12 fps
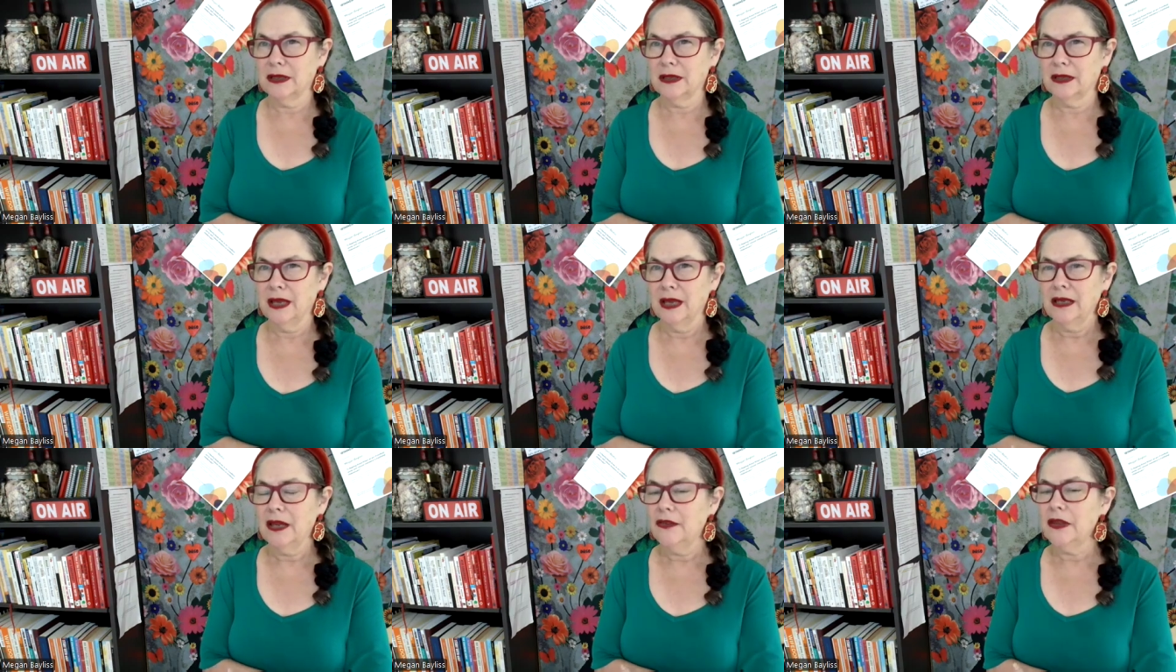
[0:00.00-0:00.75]
And
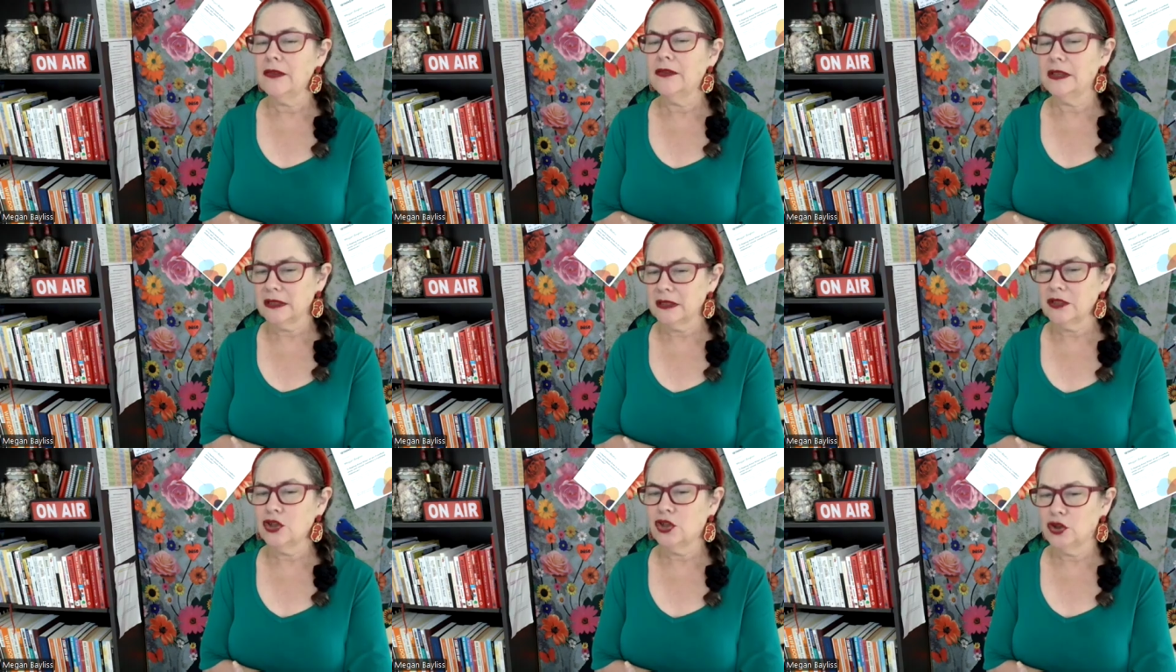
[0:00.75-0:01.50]
yeah, this
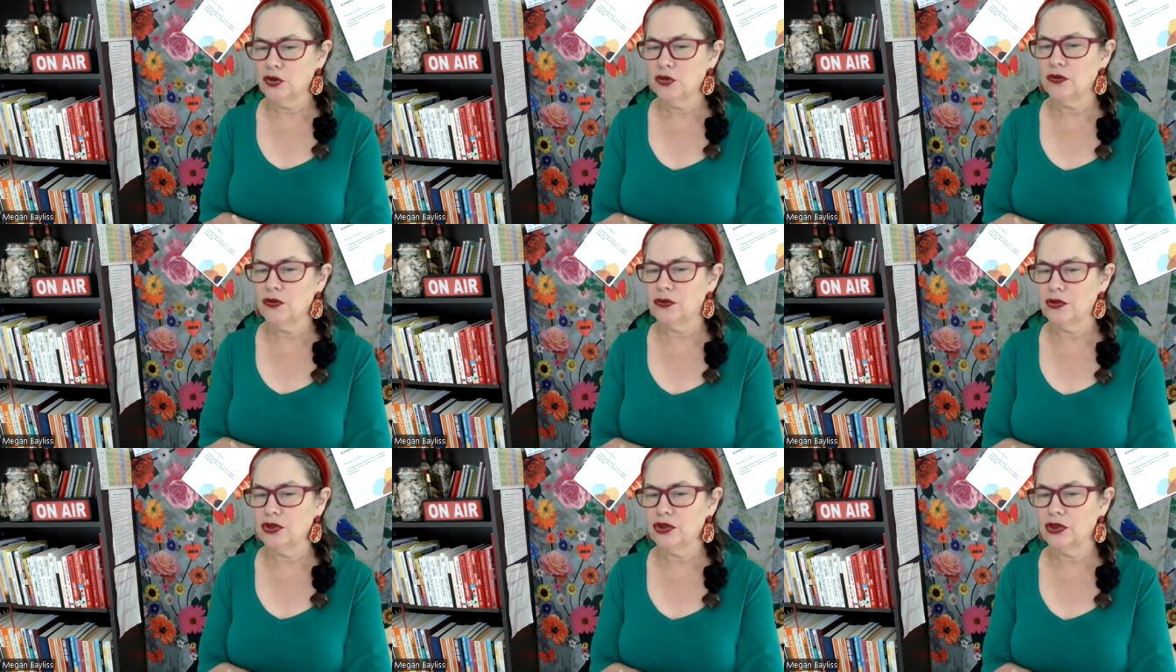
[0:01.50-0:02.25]
is
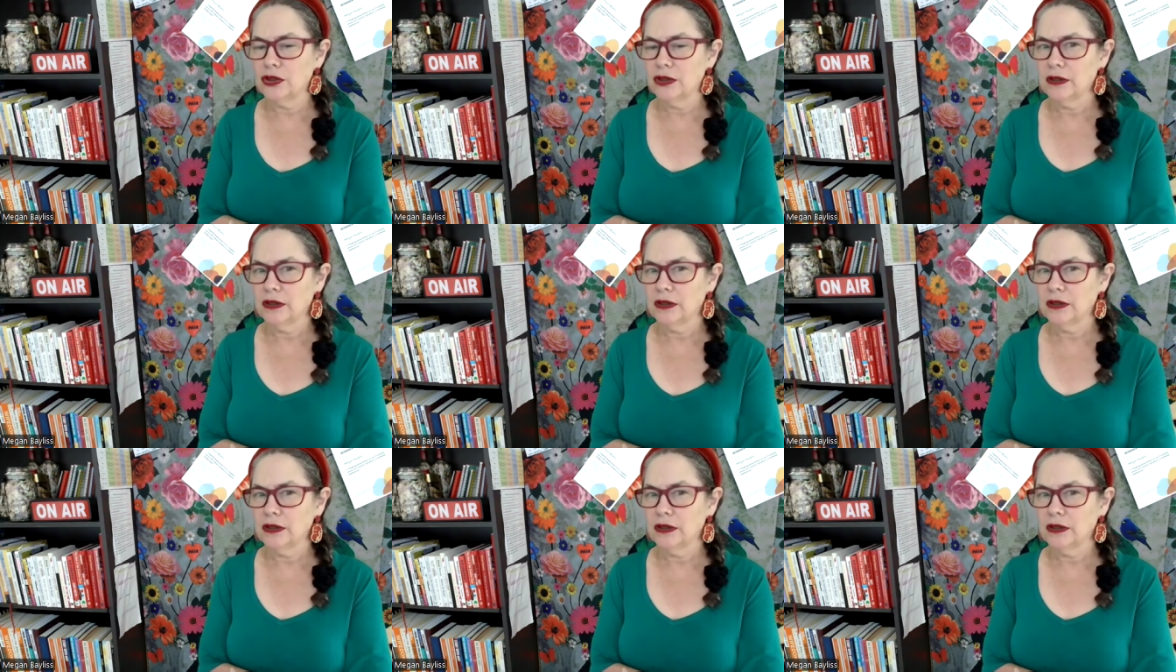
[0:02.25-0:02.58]
huge.